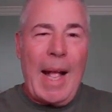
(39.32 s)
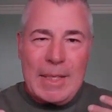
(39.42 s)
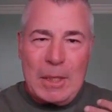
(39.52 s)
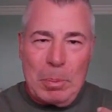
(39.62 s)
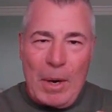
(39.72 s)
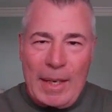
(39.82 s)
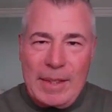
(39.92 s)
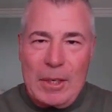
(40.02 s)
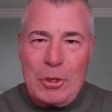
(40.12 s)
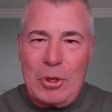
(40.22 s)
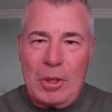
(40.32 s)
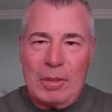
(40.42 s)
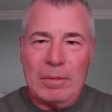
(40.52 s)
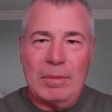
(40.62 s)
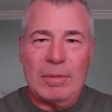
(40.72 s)
as a
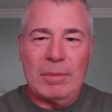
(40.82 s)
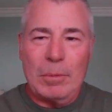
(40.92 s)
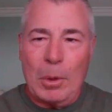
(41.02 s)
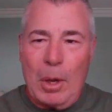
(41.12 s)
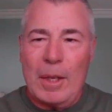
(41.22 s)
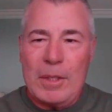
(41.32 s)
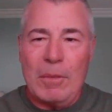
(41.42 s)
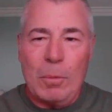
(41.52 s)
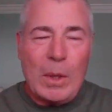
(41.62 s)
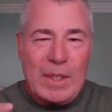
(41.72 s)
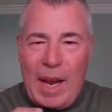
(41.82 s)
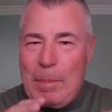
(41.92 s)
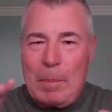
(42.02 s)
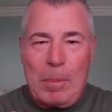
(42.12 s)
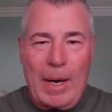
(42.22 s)
practitioner, regardless of what
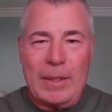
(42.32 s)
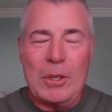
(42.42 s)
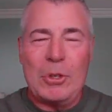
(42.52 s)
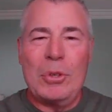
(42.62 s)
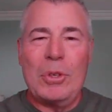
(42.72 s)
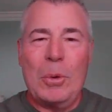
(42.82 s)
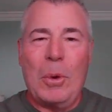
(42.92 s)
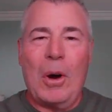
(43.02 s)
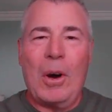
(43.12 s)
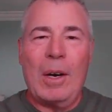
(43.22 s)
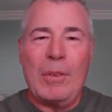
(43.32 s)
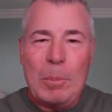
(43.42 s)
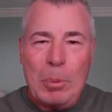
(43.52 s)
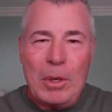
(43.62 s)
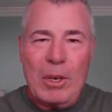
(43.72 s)
type of practitioner you are, if
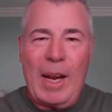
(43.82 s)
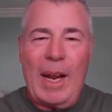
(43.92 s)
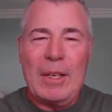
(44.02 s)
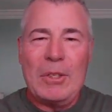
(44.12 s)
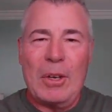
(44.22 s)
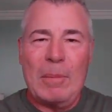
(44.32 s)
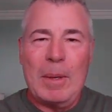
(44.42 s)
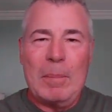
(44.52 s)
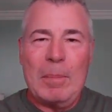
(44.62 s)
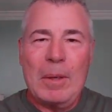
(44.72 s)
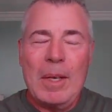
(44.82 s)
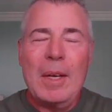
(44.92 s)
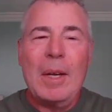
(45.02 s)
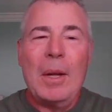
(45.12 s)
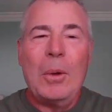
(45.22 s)
you're putting your hands on people,
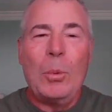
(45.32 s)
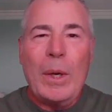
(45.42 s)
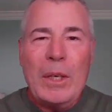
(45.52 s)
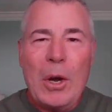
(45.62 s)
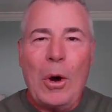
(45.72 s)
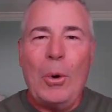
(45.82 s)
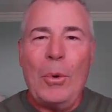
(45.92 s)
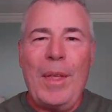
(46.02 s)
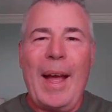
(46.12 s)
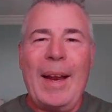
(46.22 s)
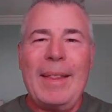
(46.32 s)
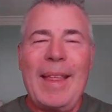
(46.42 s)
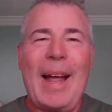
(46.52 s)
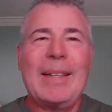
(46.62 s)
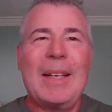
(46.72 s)
we know
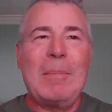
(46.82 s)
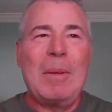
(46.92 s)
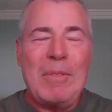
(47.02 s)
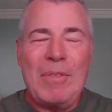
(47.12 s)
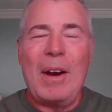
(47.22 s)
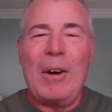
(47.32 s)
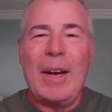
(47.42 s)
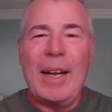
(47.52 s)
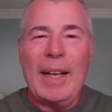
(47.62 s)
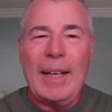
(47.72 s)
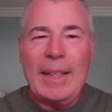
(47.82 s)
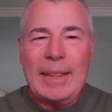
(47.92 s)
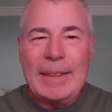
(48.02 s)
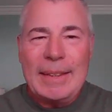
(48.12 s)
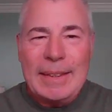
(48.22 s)
that that can be very
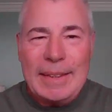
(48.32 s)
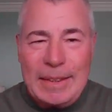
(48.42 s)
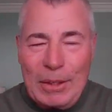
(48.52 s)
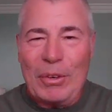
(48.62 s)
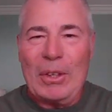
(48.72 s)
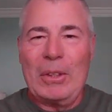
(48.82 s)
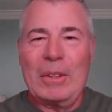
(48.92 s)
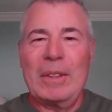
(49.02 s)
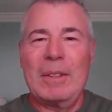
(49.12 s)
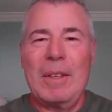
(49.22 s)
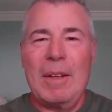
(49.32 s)
difficult